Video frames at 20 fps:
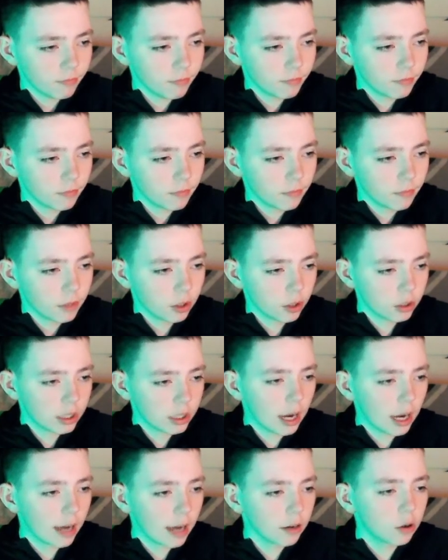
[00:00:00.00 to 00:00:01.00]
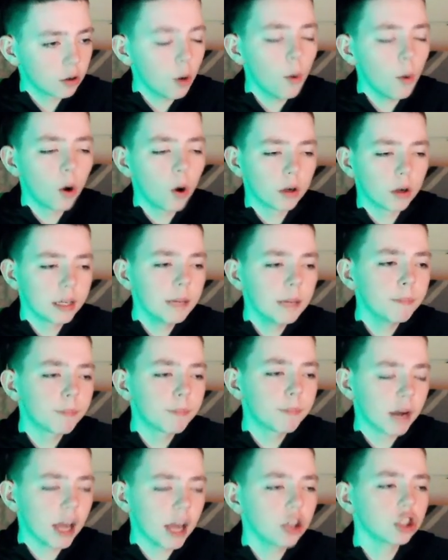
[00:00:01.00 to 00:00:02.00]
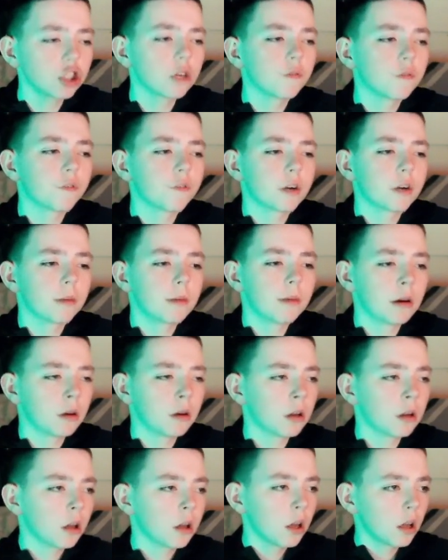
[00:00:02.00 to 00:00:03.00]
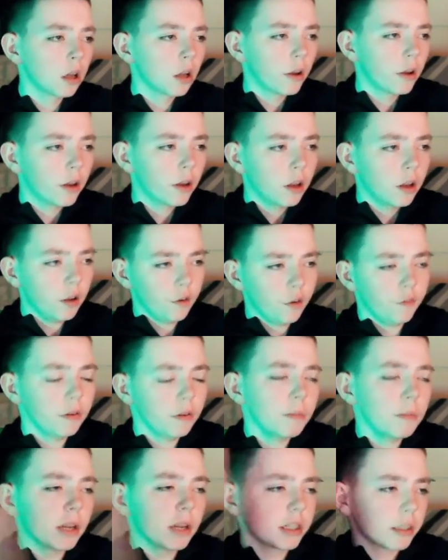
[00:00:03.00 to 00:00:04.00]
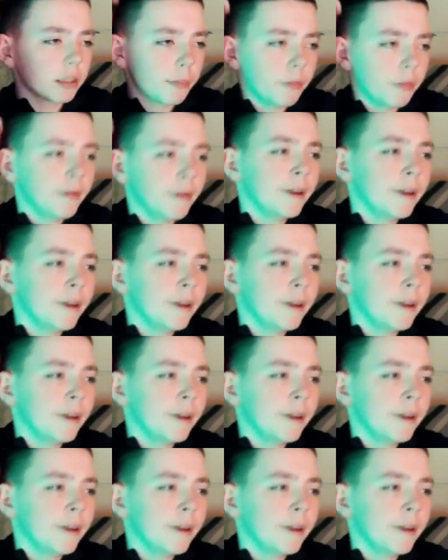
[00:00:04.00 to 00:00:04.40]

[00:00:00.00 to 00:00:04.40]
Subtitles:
Good tap. Go on, keep pressing for it, man. 3 minutes to play.